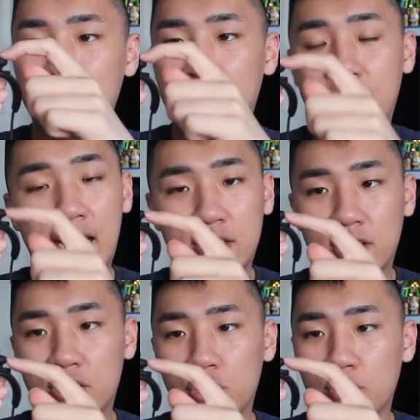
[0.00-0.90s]

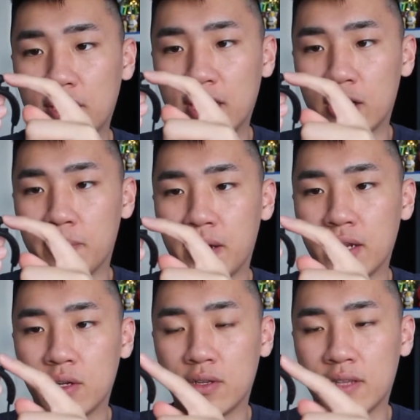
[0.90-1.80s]
connected to the
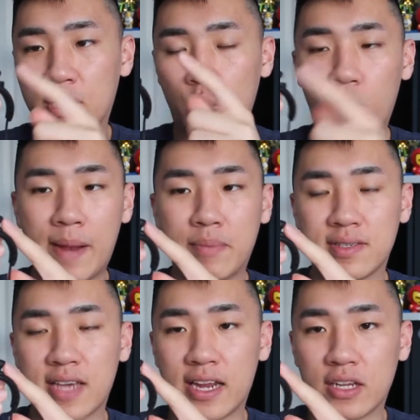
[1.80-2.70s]
earbud, like right
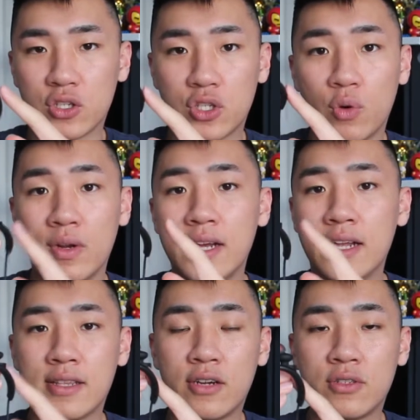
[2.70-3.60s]
beside it. So
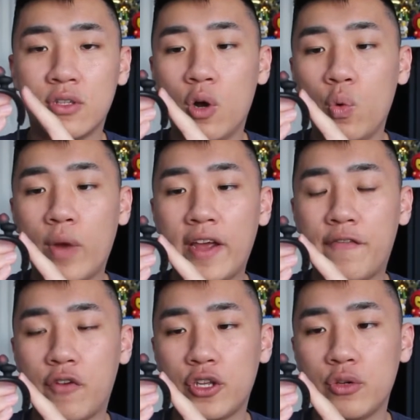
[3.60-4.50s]
there's no way
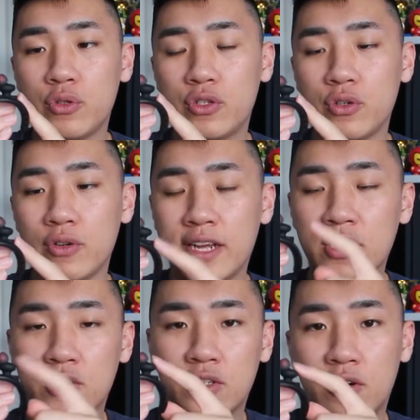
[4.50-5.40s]
for you to
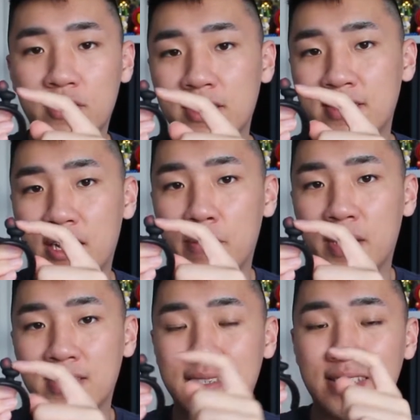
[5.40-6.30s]
insert these
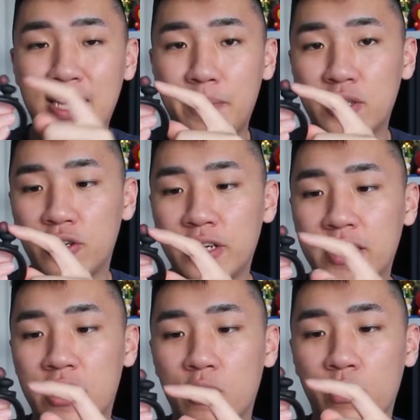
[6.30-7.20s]
earbuds deep into your
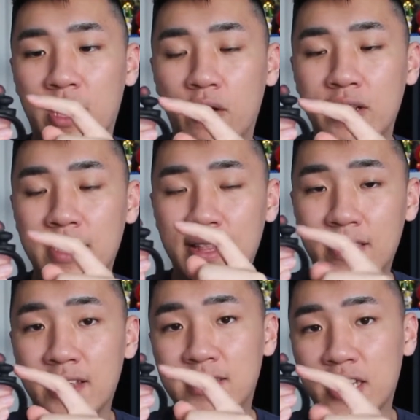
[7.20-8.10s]
ear without
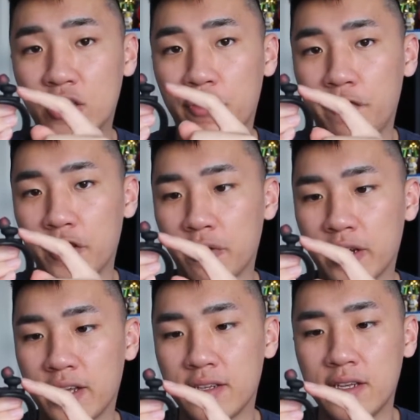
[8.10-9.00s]
this
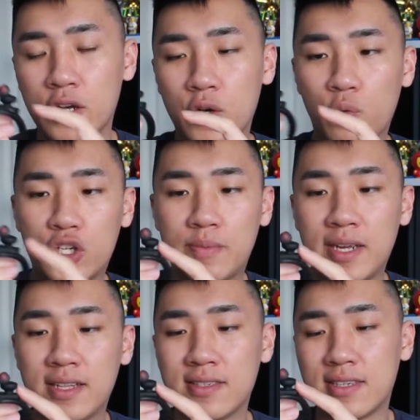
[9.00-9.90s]
interfering it. Which
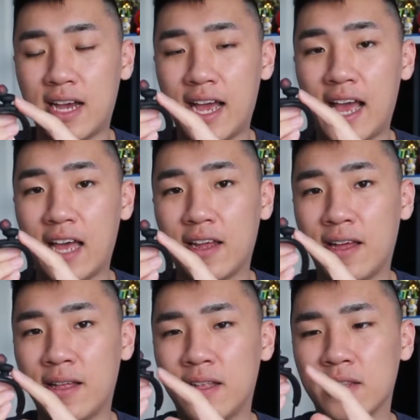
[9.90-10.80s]
means I had
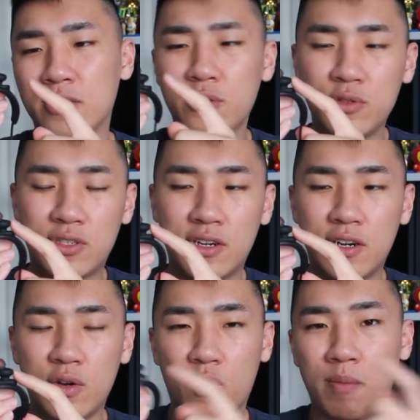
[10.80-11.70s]
a
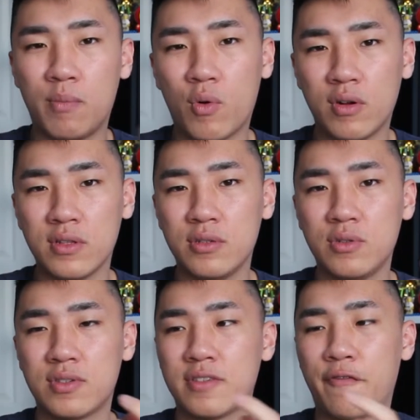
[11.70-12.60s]
looser or more
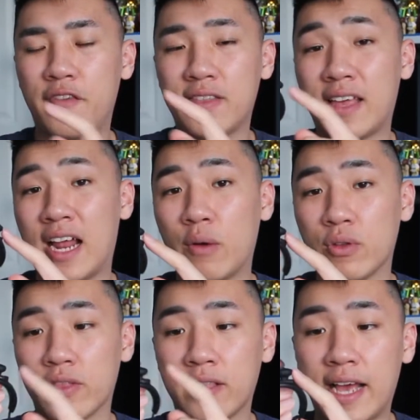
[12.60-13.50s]
loose fit that I
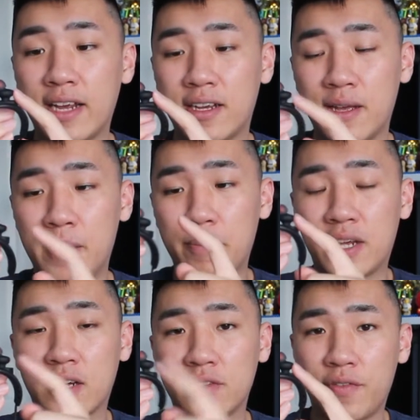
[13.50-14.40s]
would like
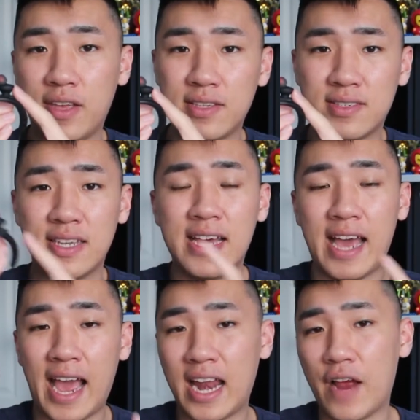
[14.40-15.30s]
because of this.
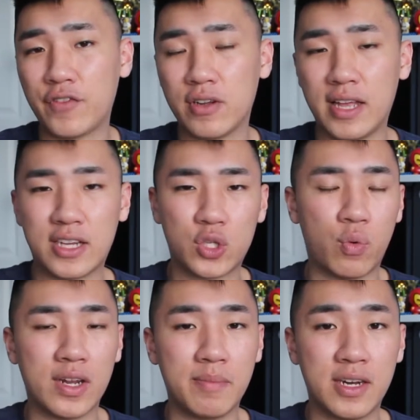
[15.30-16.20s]
And after like
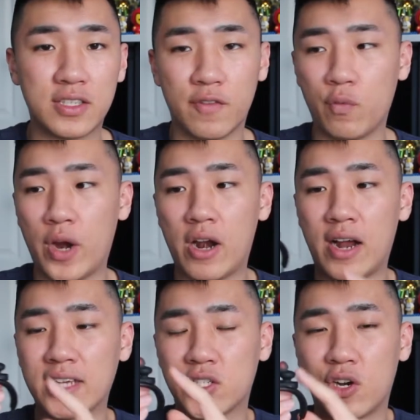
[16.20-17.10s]
20 minutes of wear,
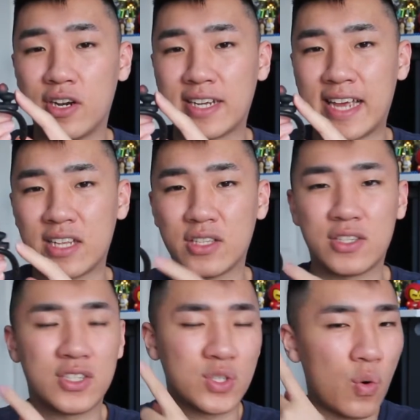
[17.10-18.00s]
I started to get
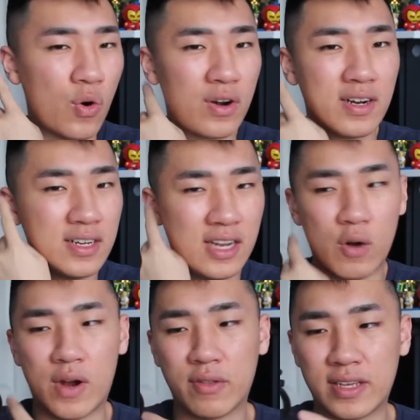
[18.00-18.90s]
sore
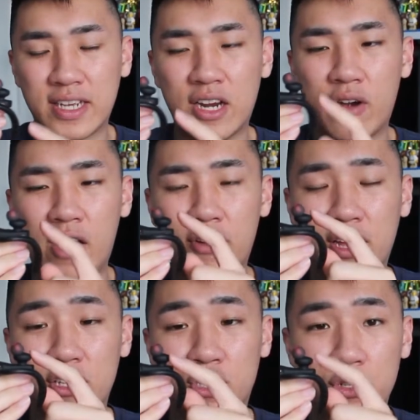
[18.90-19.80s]
around the ear
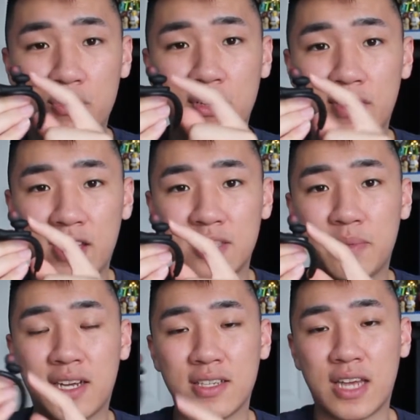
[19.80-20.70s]
area due to this
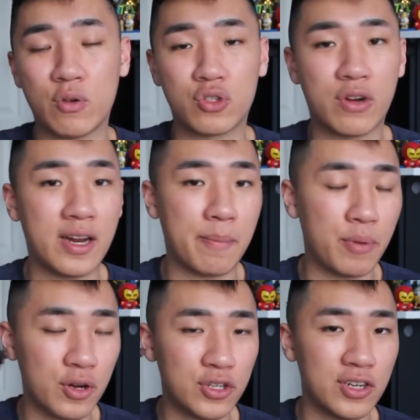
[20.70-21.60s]
because I was trying to
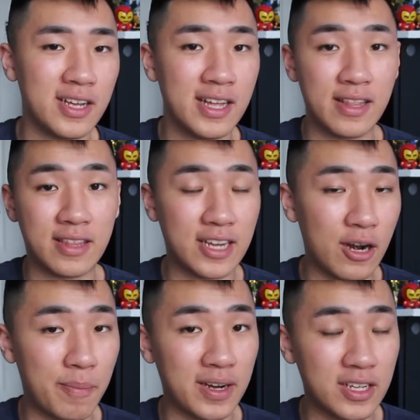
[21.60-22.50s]
push the
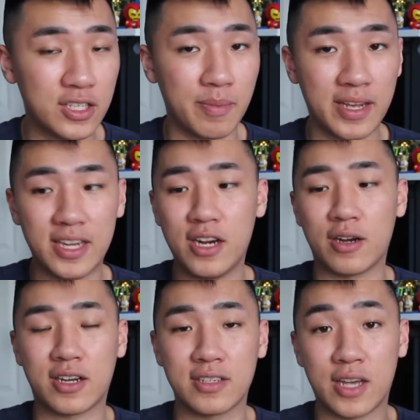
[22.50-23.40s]
earbud into my ear
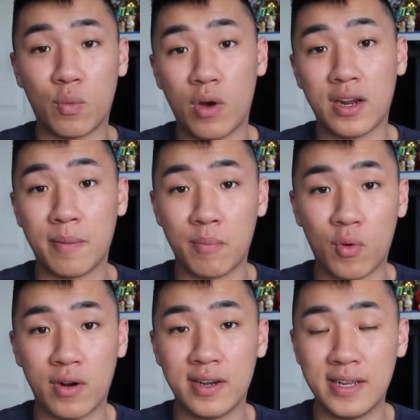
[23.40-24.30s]
because I want a
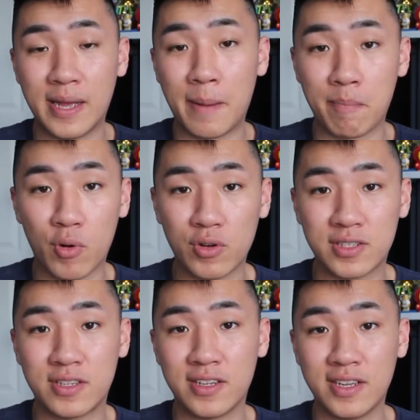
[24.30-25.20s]
more
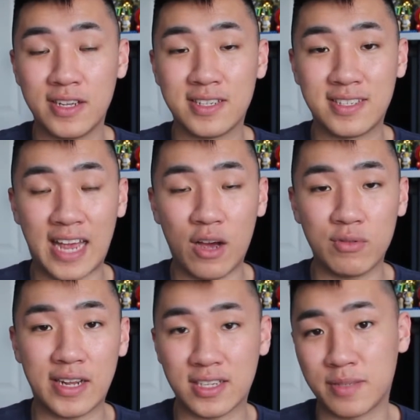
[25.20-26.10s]
immersed
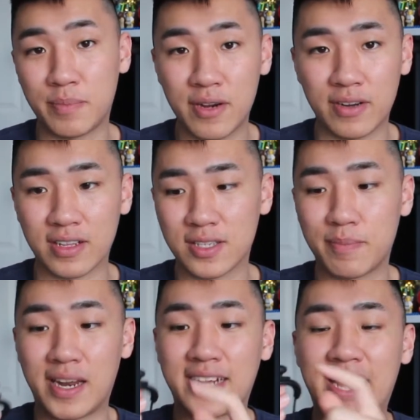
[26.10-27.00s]
sound experience,
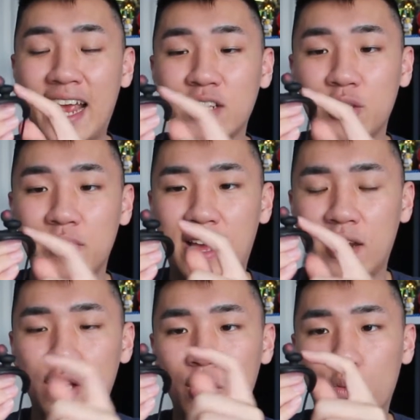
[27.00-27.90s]
but I can't do
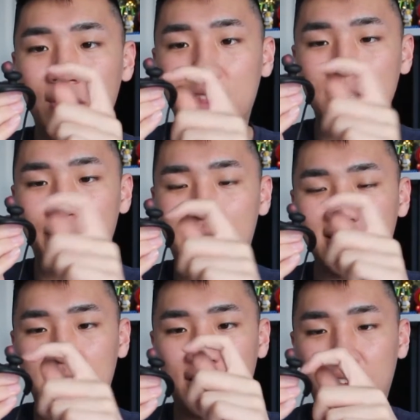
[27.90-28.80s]
that with this
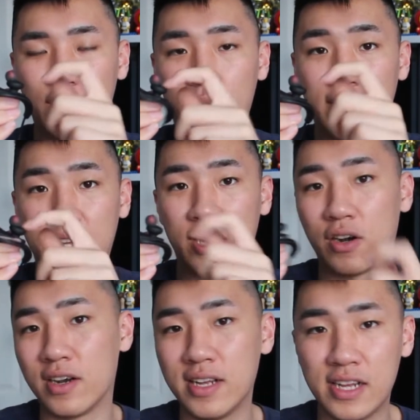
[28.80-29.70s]
plastic thing right
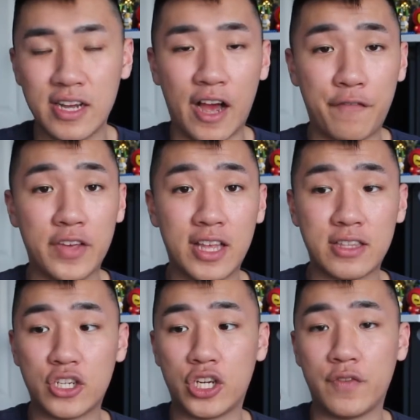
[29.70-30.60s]
here. I feel like
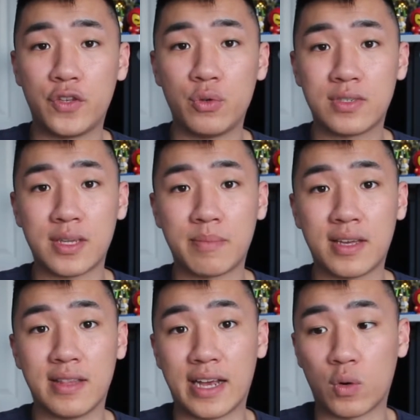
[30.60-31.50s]
they should have used
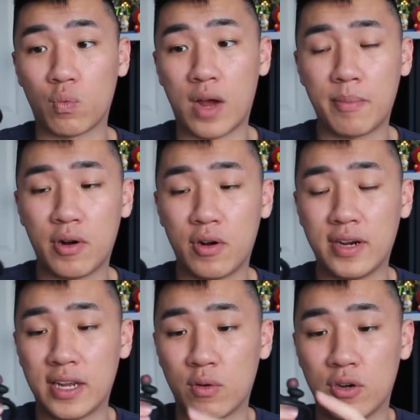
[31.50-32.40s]
something like rubber
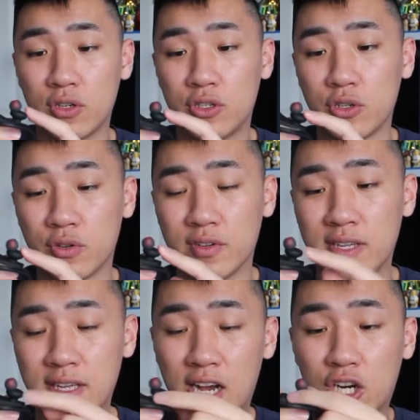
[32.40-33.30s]
in order to
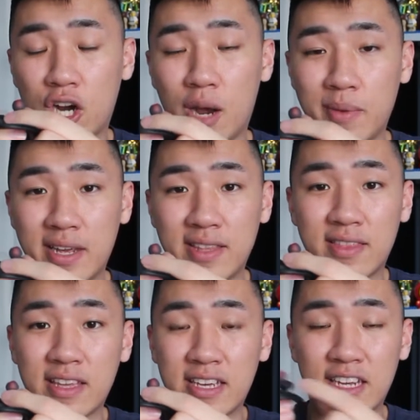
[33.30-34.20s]

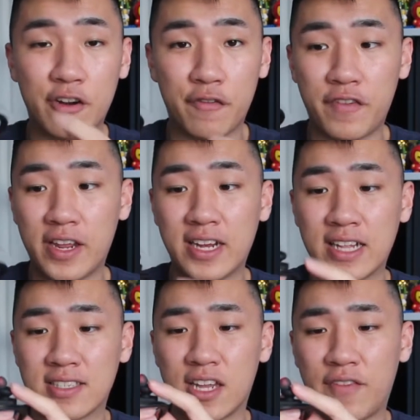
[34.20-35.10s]
accommodate the ear fitting
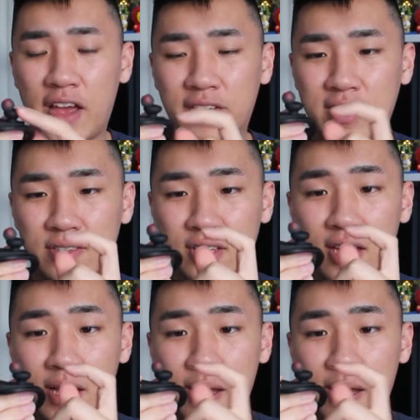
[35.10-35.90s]
instead of having this